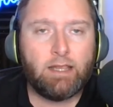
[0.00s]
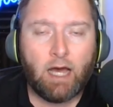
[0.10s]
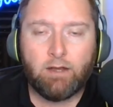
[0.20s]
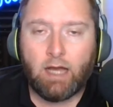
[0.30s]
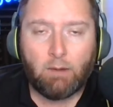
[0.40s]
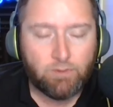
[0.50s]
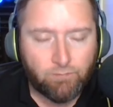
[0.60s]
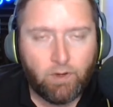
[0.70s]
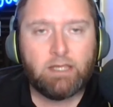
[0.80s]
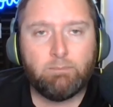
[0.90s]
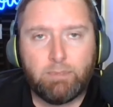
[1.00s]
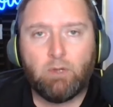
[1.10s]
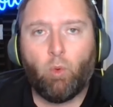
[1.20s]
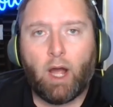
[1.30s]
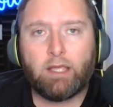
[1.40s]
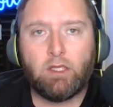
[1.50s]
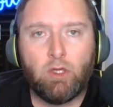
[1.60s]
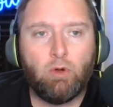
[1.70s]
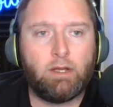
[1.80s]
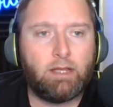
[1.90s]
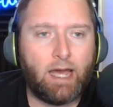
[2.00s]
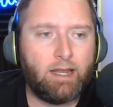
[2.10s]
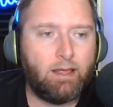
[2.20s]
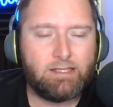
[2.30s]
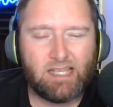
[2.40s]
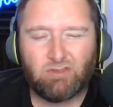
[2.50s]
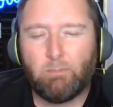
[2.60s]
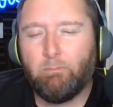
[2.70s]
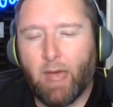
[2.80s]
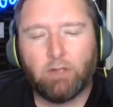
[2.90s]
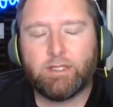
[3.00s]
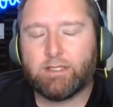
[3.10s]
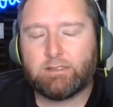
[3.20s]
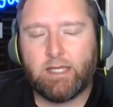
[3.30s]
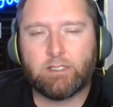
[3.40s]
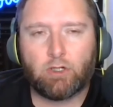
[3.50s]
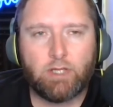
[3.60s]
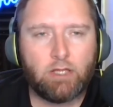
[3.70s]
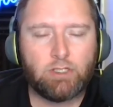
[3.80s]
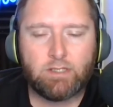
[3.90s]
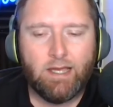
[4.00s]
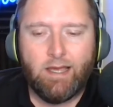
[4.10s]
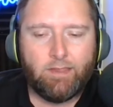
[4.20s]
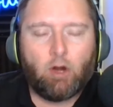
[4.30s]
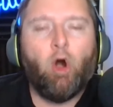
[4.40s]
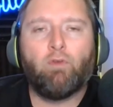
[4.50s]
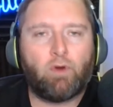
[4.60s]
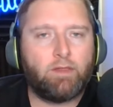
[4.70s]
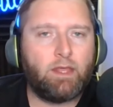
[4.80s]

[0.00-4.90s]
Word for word: uh, I was afraid that BYU had kind of essentially melded in the season or they just, they're over it.